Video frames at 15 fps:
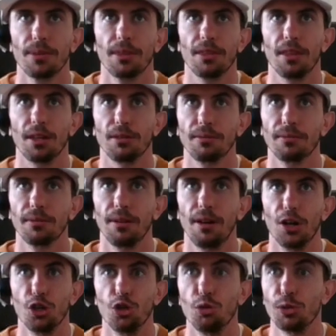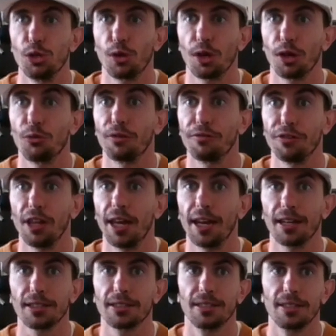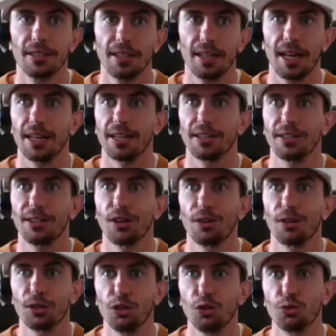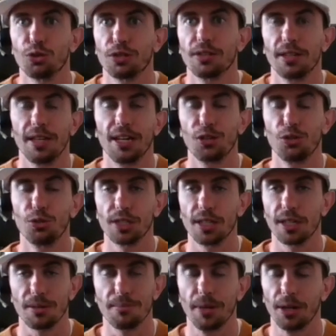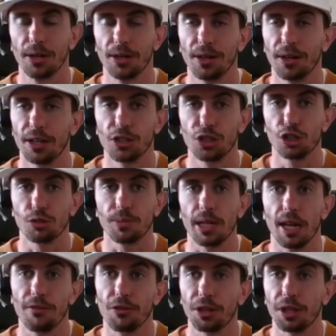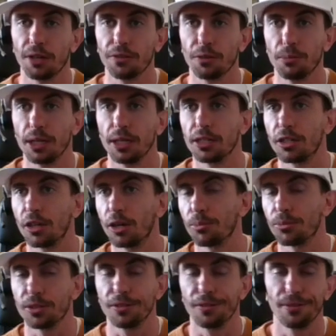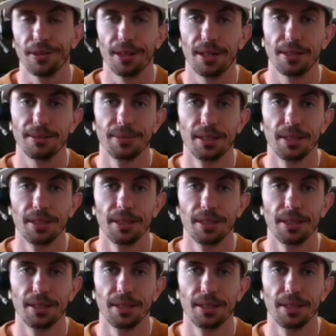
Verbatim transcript: that on whom you can reflect and you know use use as a mirror has just been everything for me in terms of uh,